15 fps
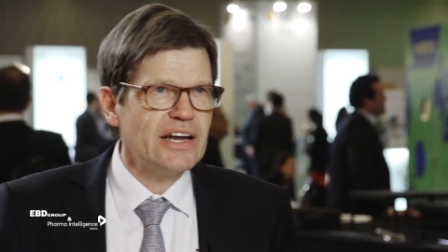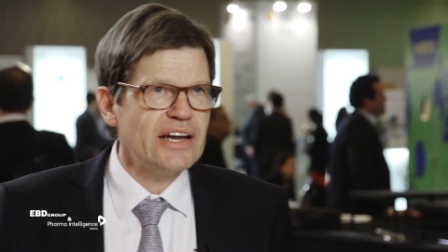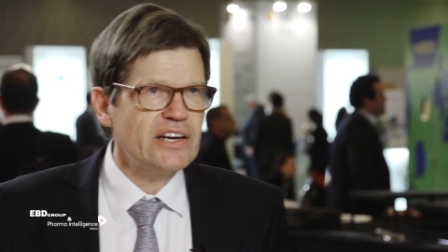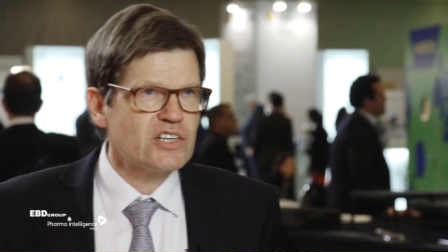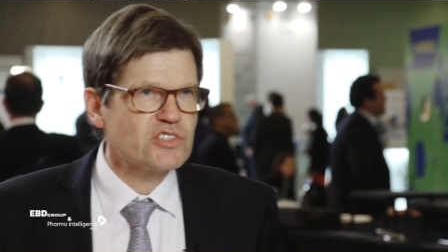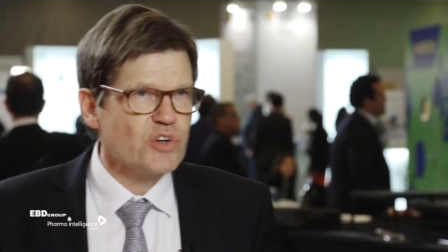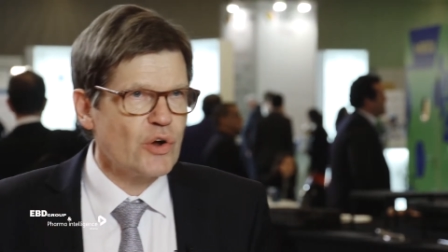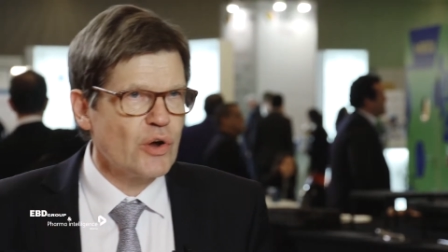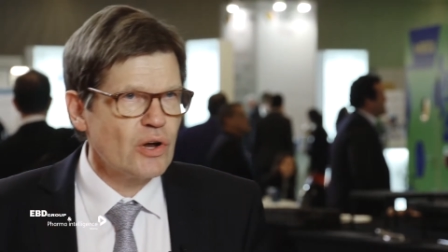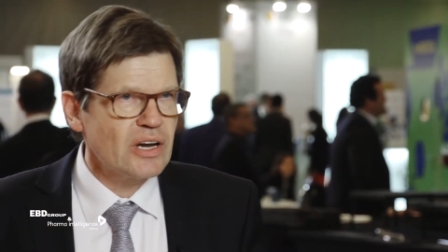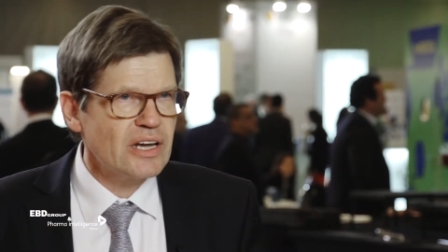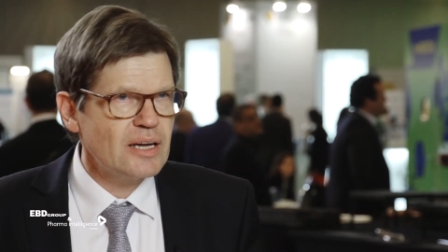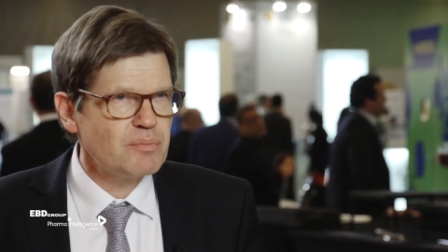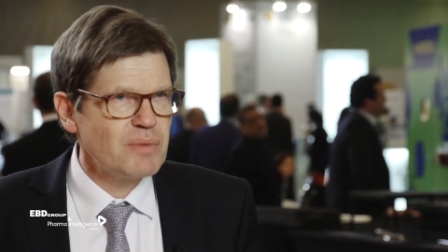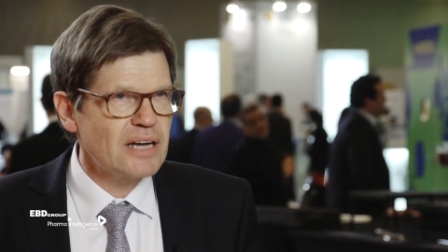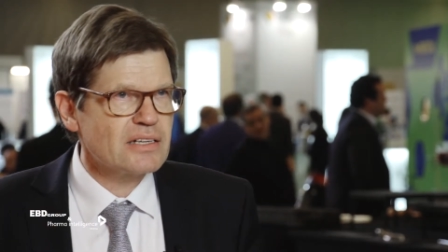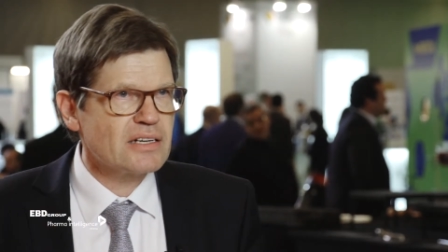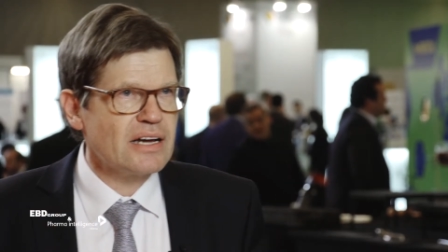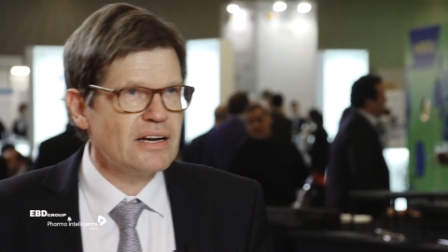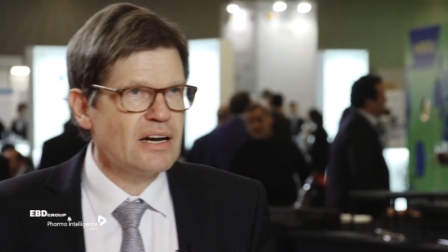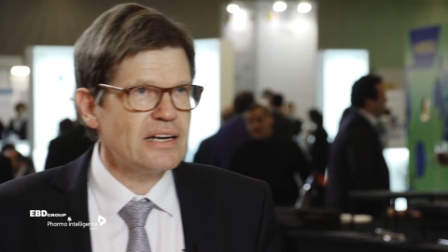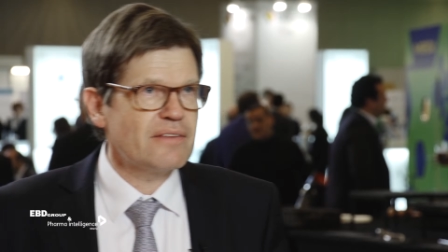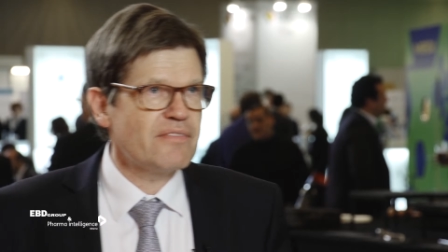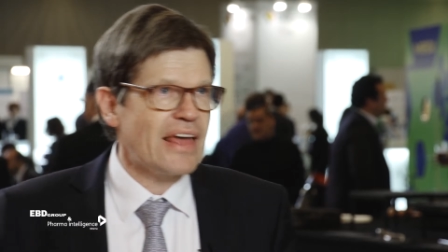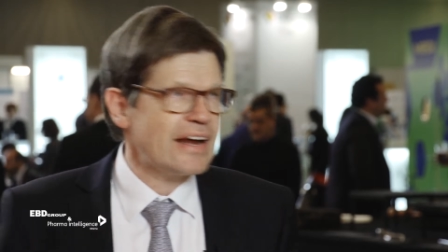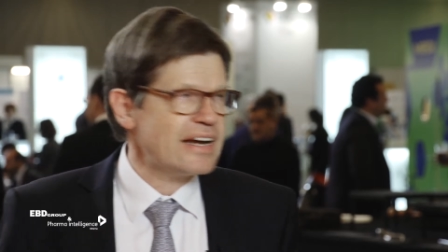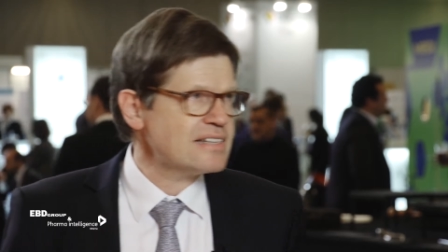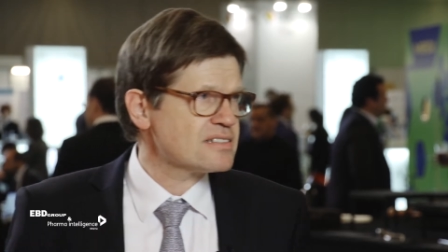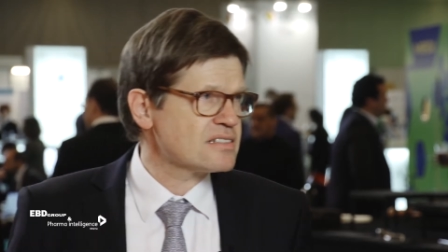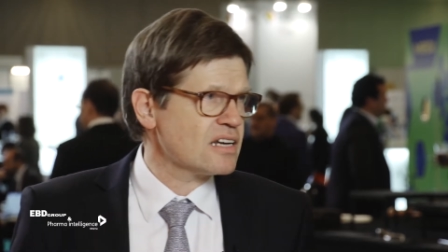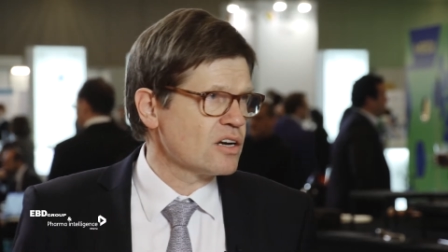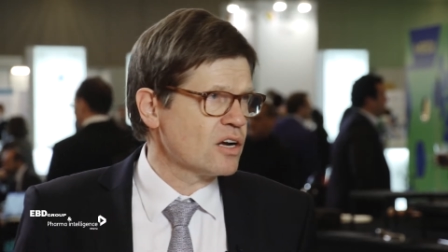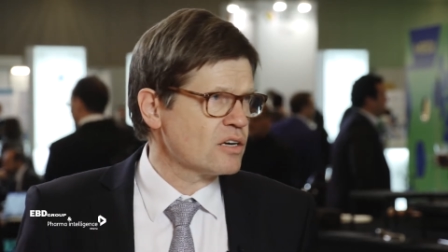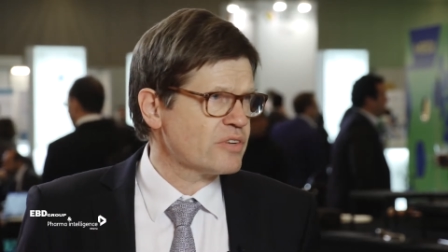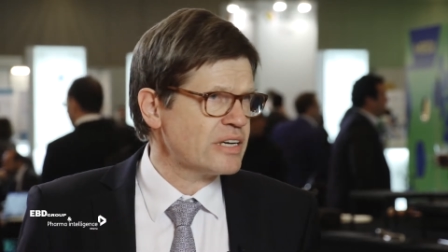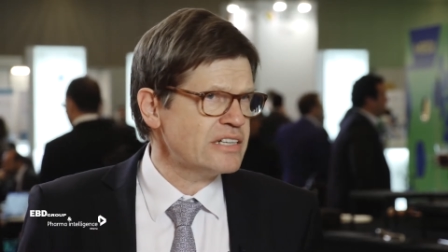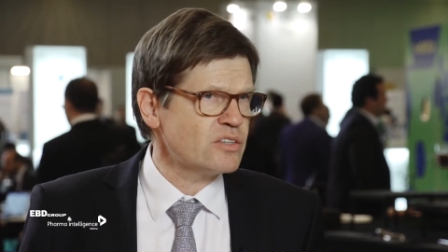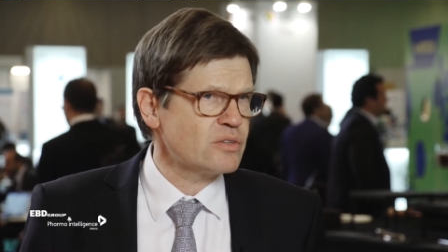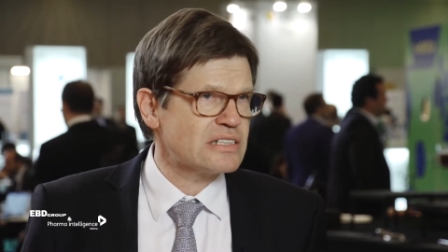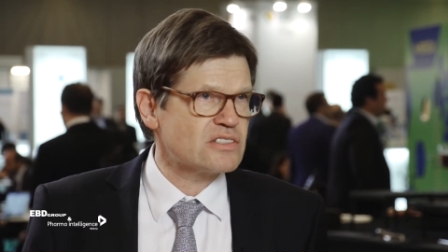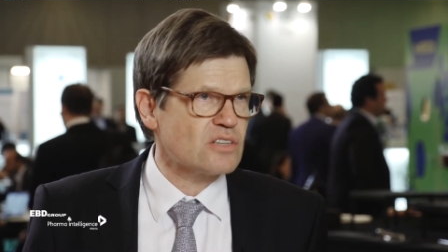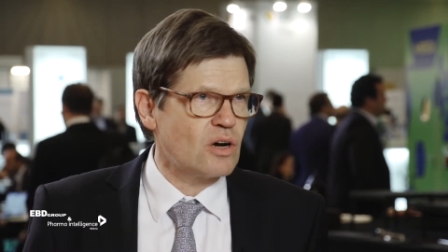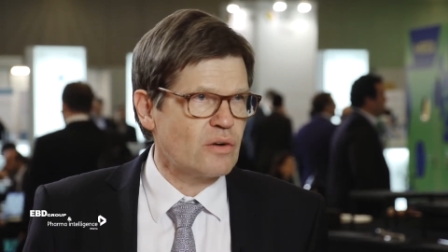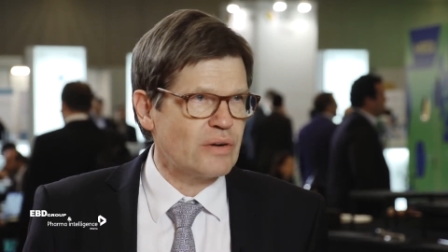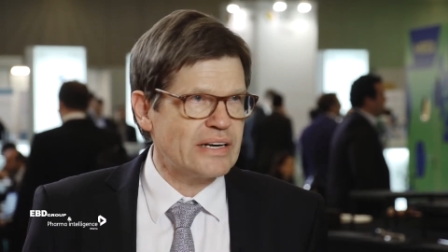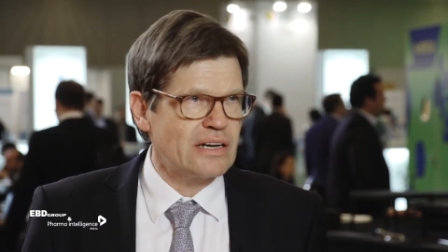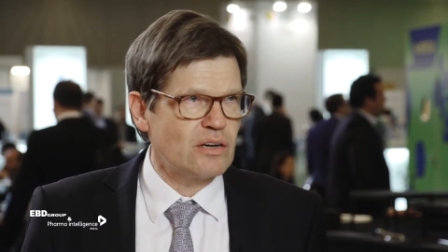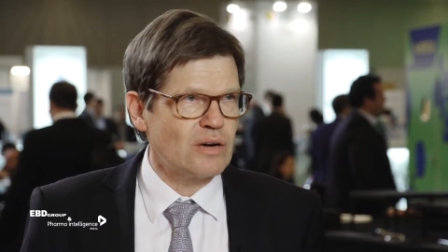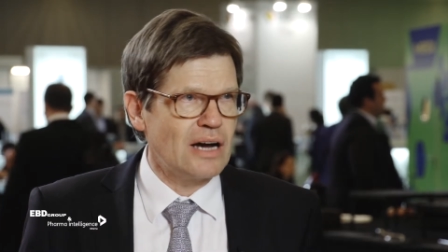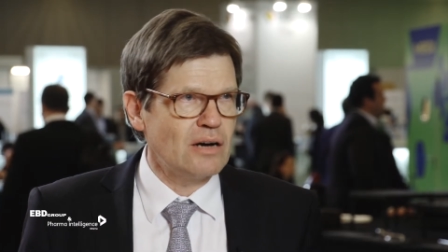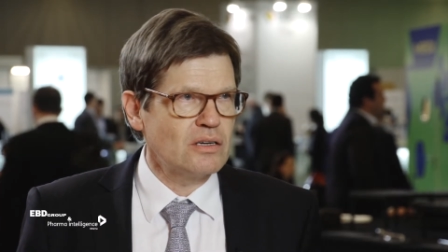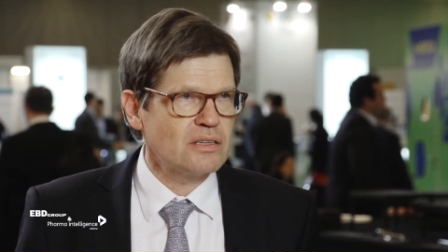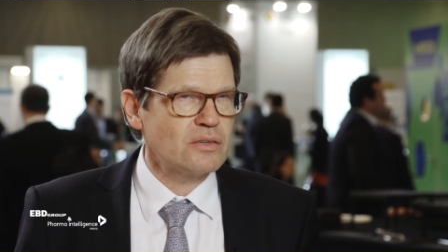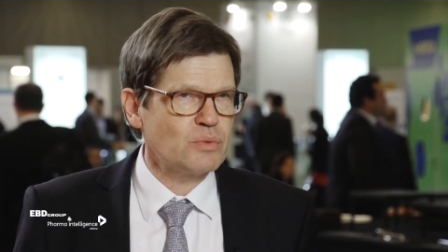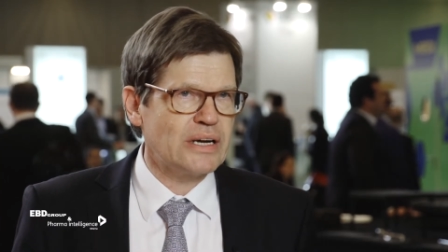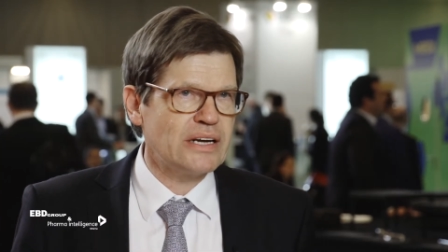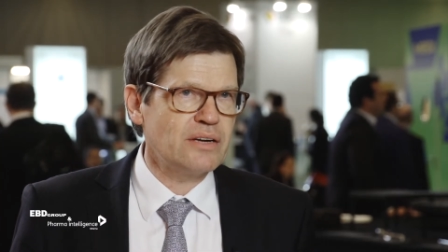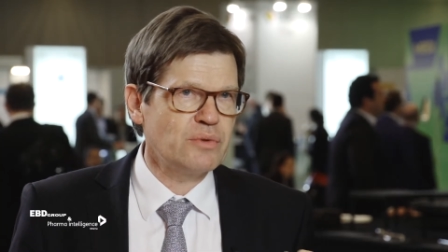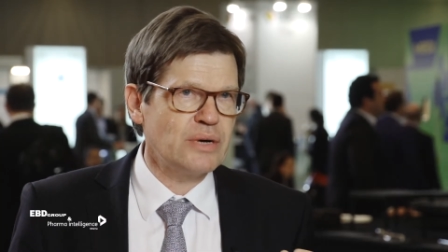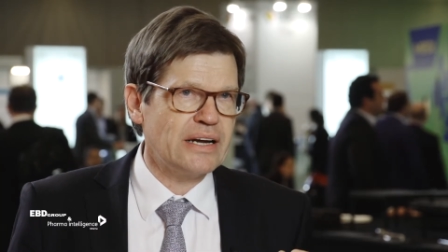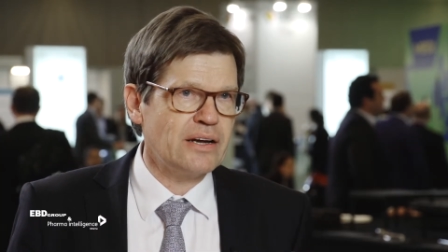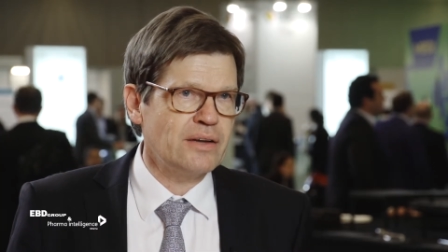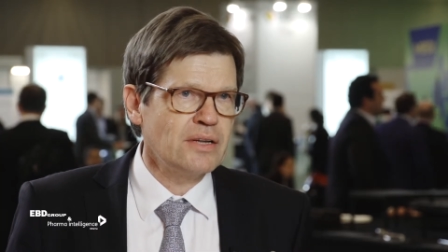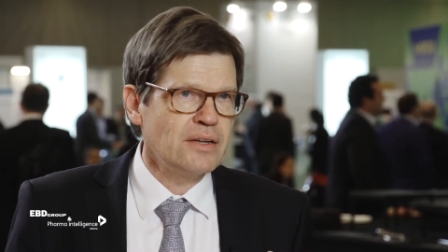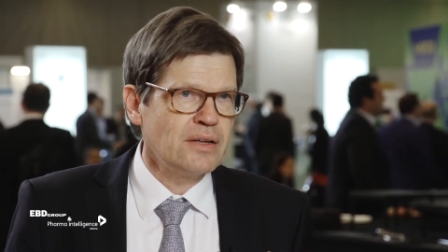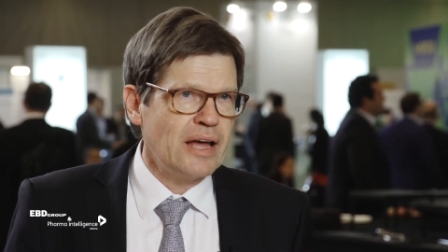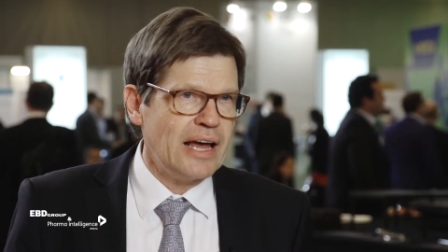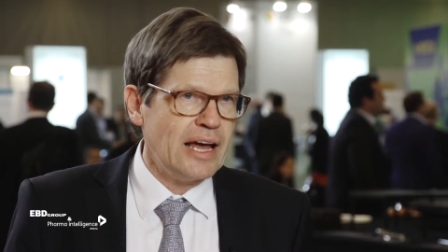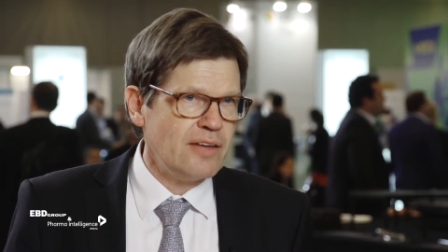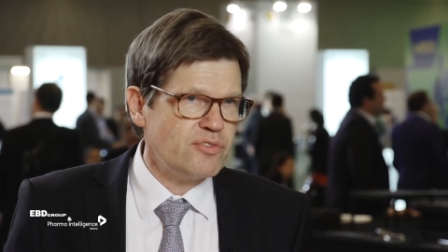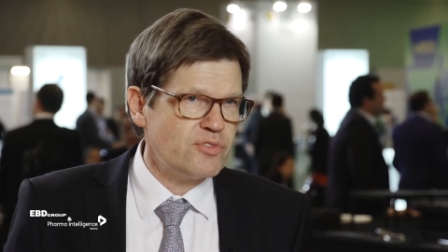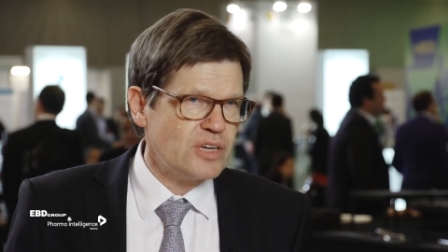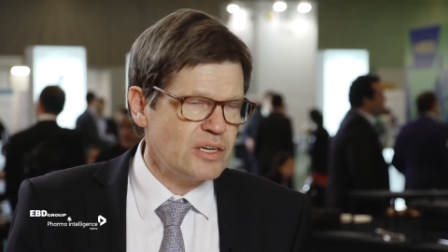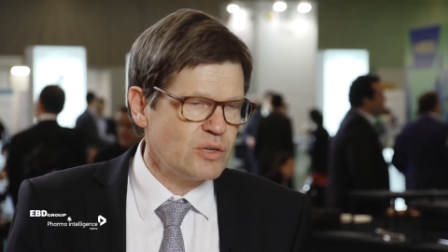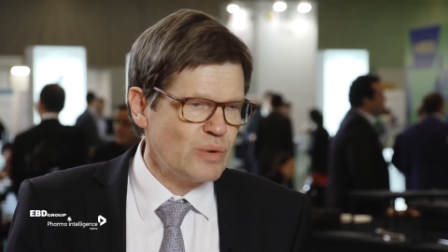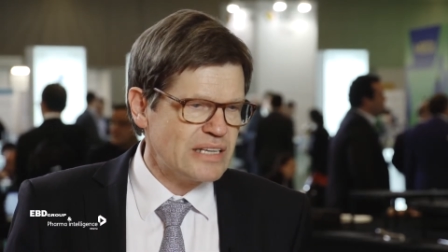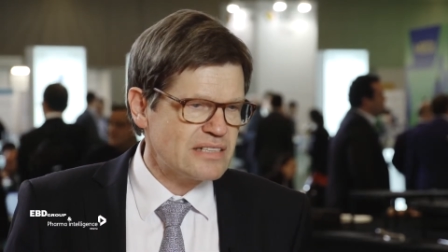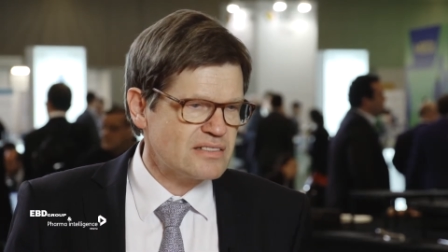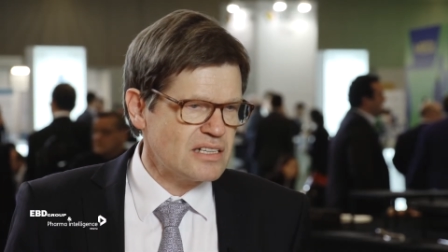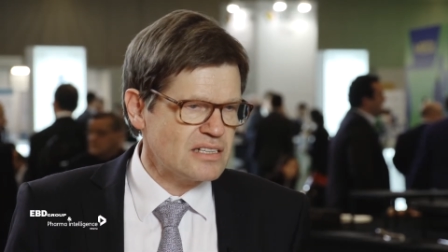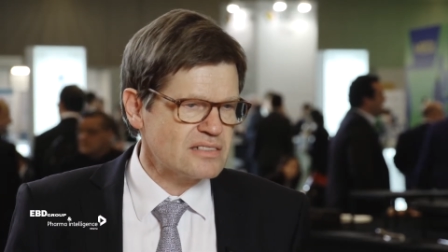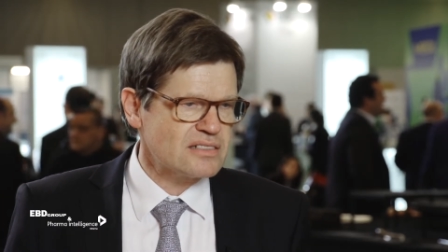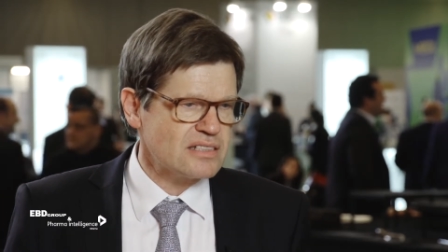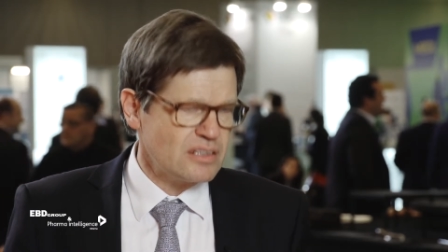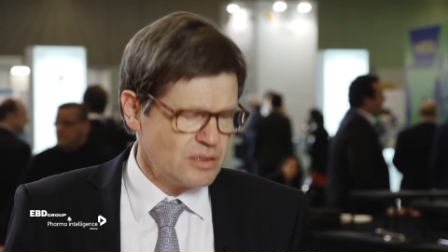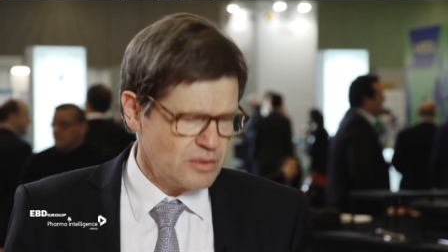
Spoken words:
is early, but there is a lot of interest already around. We have investors.